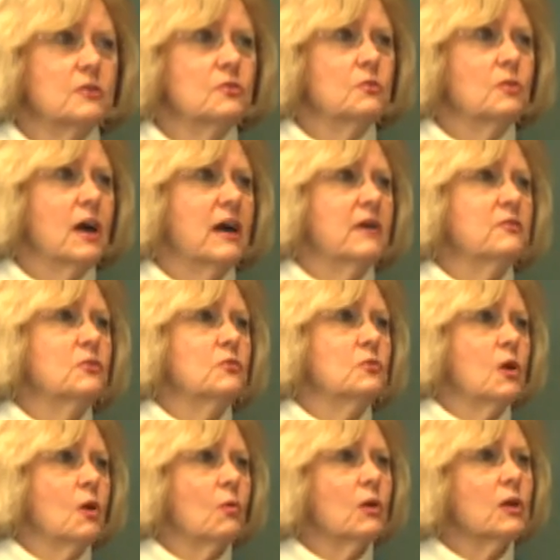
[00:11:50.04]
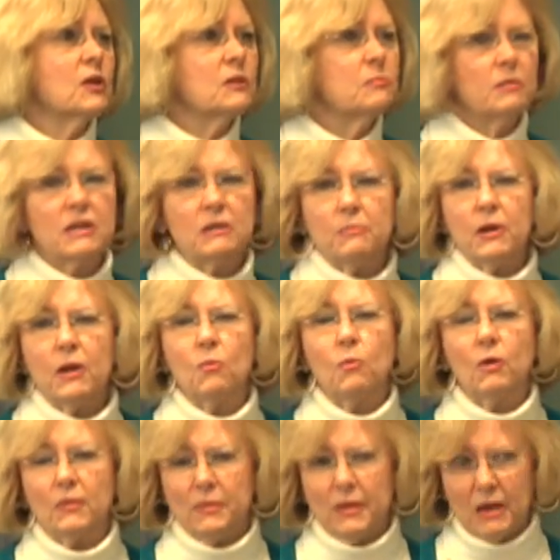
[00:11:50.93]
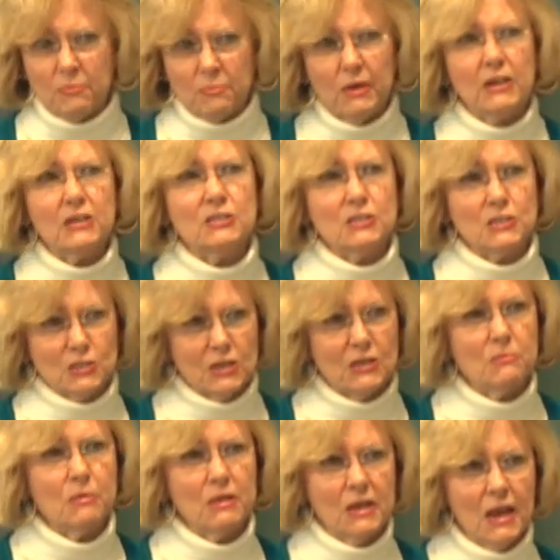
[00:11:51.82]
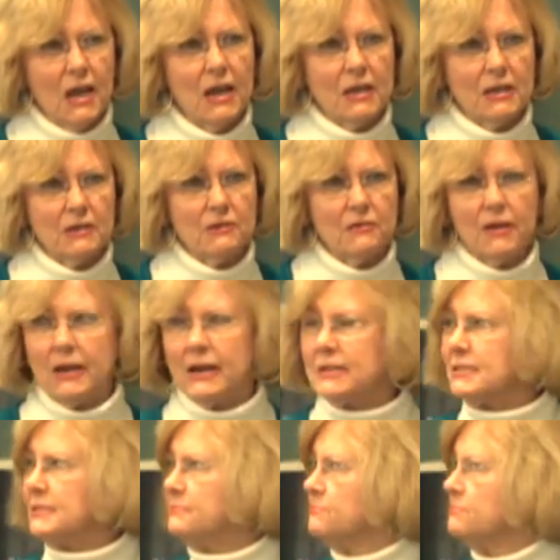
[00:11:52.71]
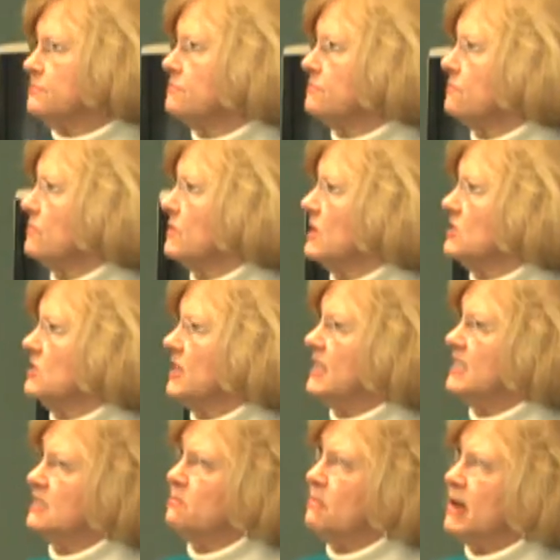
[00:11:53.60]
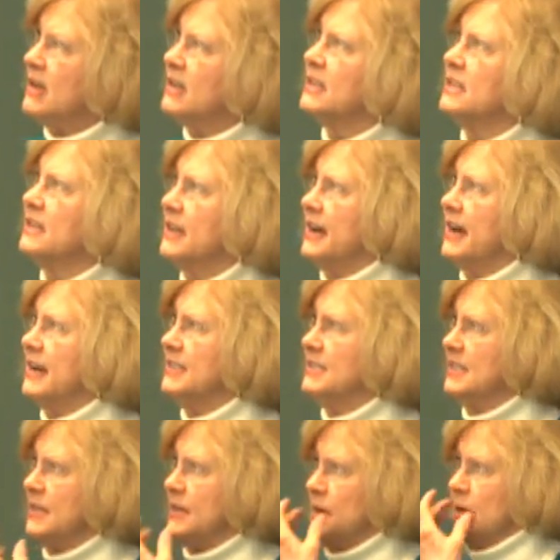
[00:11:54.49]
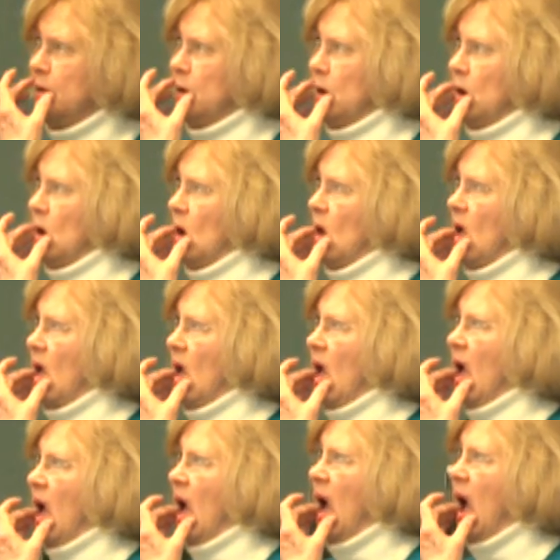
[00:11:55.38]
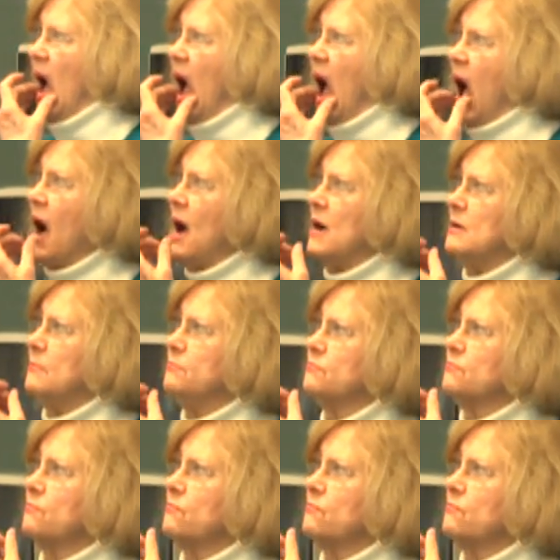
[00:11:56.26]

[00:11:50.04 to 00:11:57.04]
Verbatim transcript: you, you know a little bit about what that patient's going to be like, correct? So that's mainly the idea here. Um,